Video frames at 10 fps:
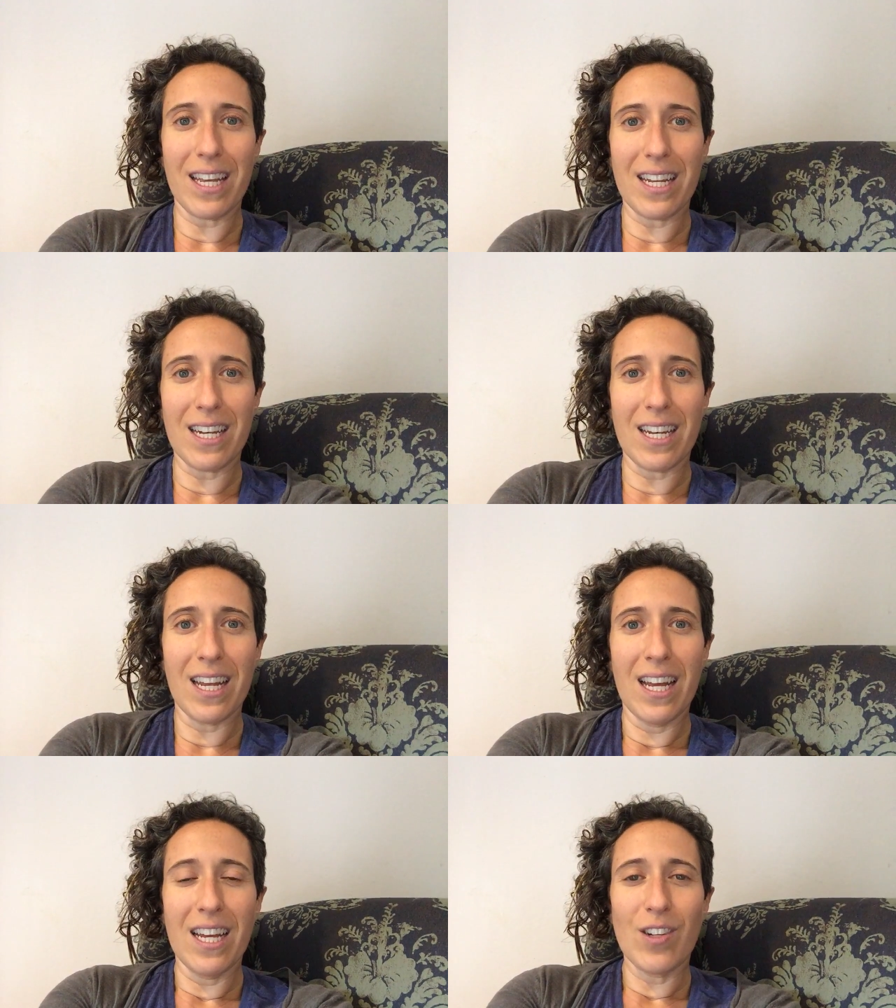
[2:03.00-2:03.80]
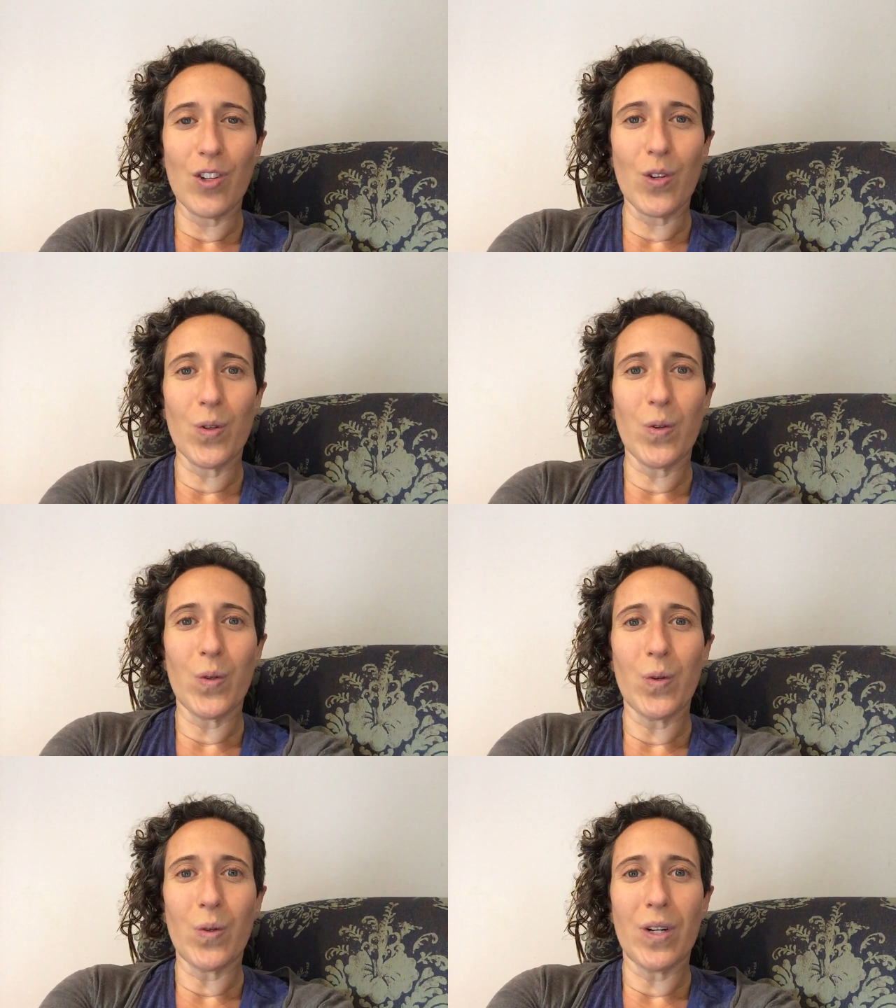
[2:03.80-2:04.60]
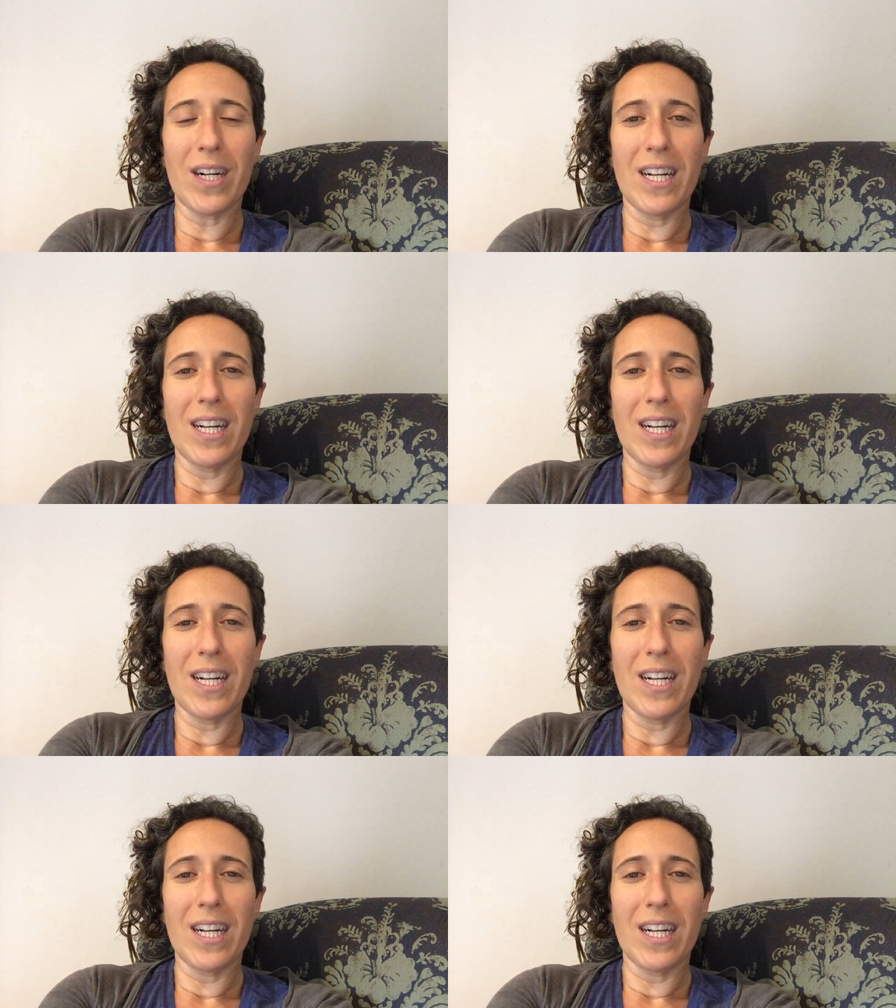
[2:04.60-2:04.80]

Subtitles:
in to